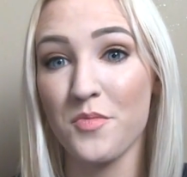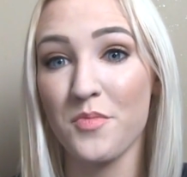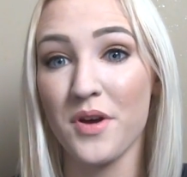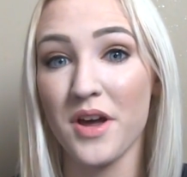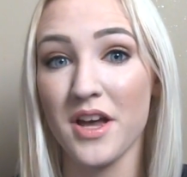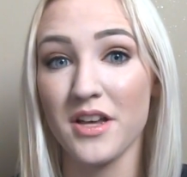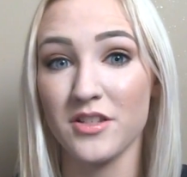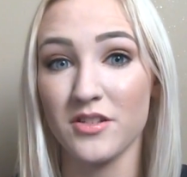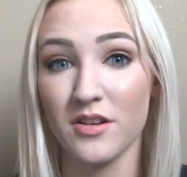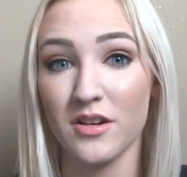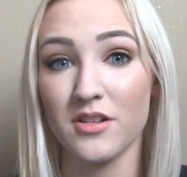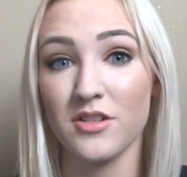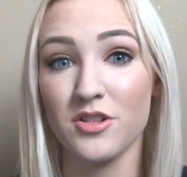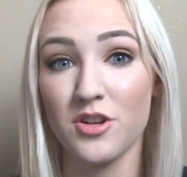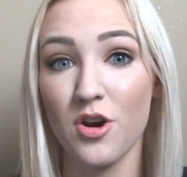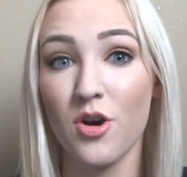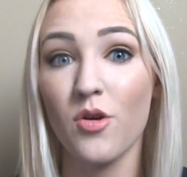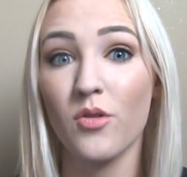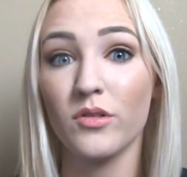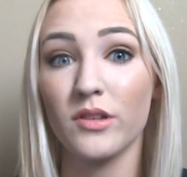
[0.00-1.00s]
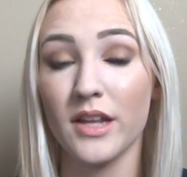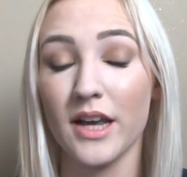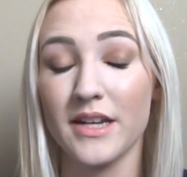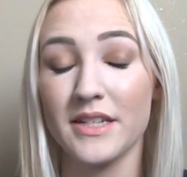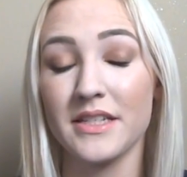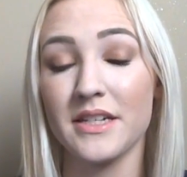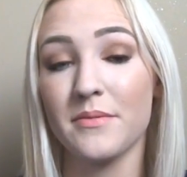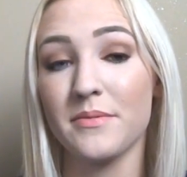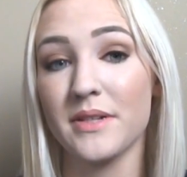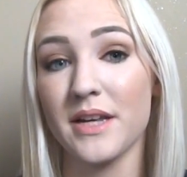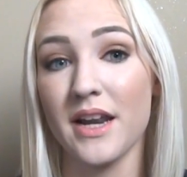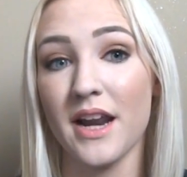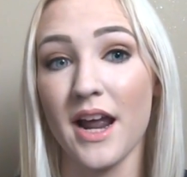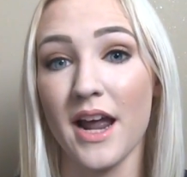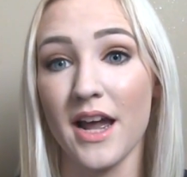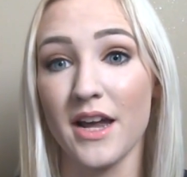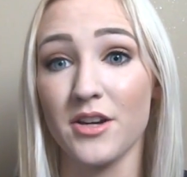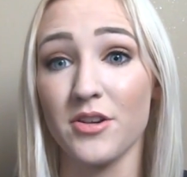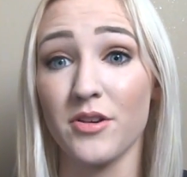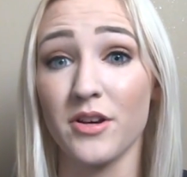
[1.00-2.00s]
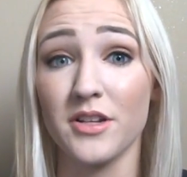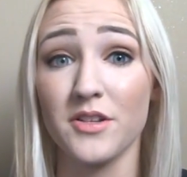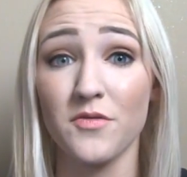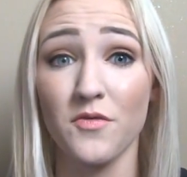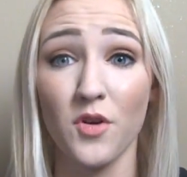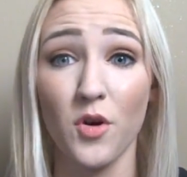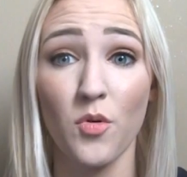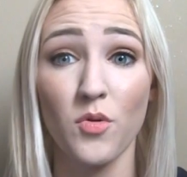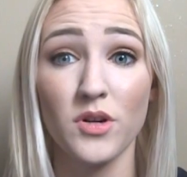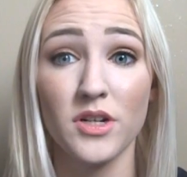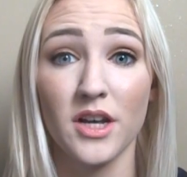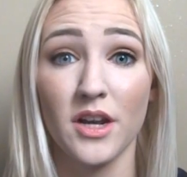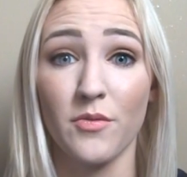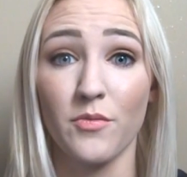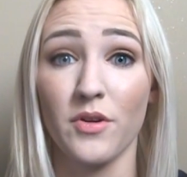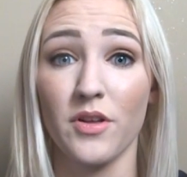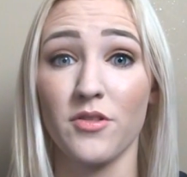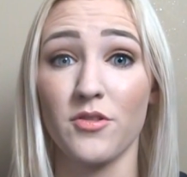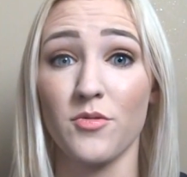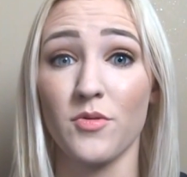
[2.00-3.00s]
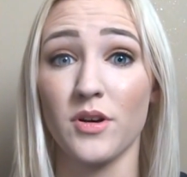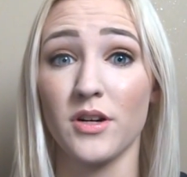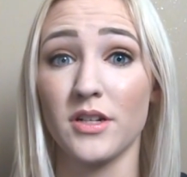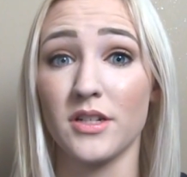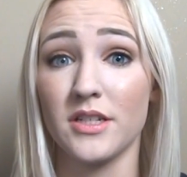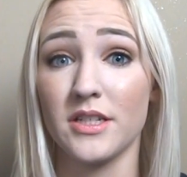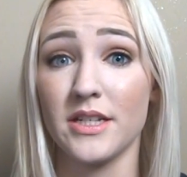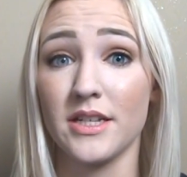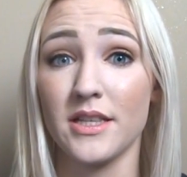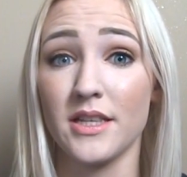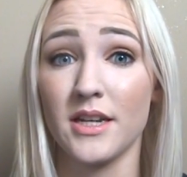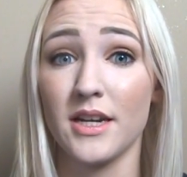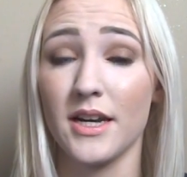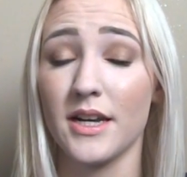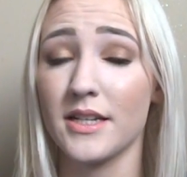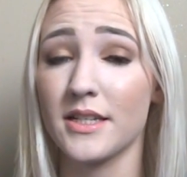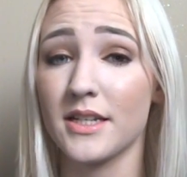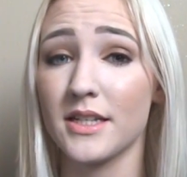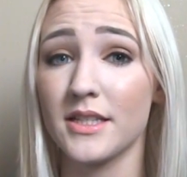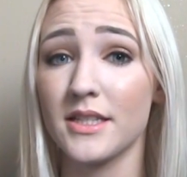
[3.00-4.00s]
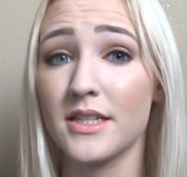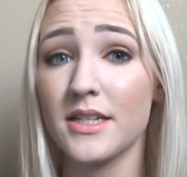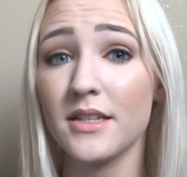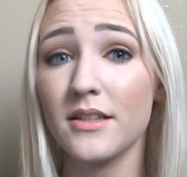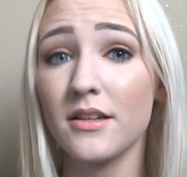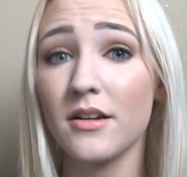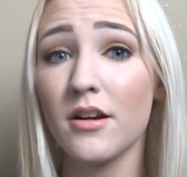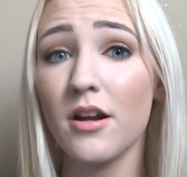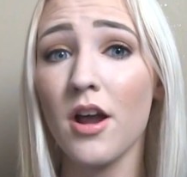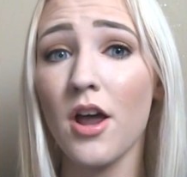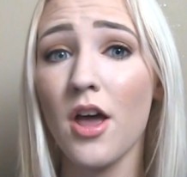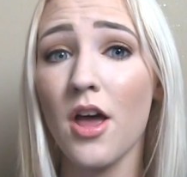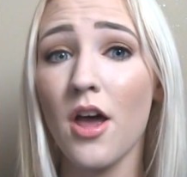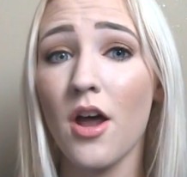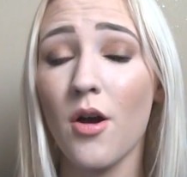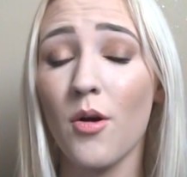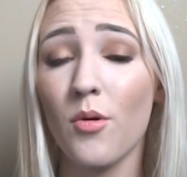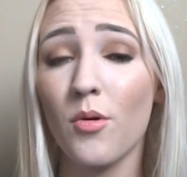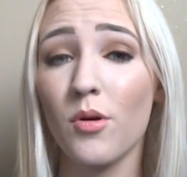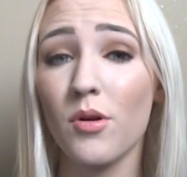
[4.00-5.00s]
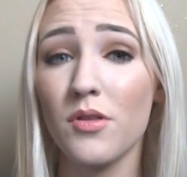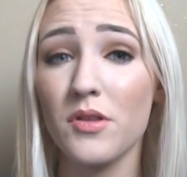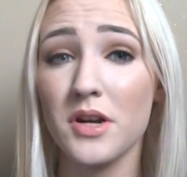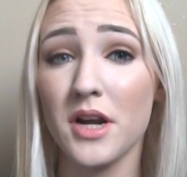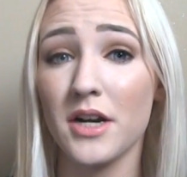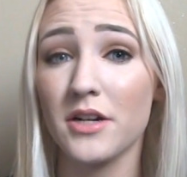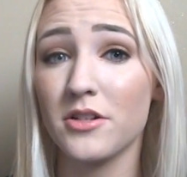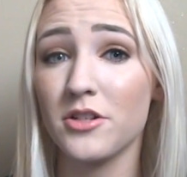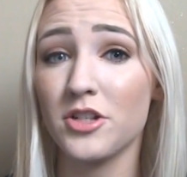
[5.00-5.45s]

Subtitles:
but as you guys know, last update I had you guys vote on whether you wanted to see the NYX Concealer or the Dr.